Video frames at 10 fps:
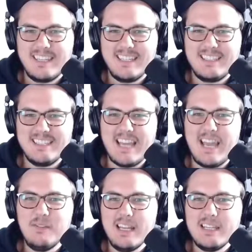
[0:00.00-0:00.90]
design
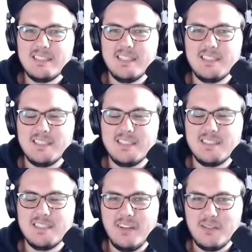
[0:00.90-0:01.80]
wise, this is so
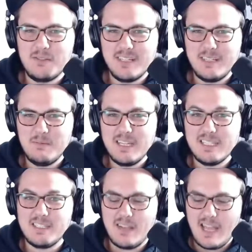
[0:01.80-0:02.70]
interesting to me because
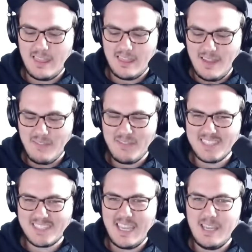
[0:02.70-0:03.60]
I love this
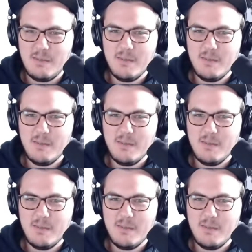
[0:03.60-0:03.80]
game,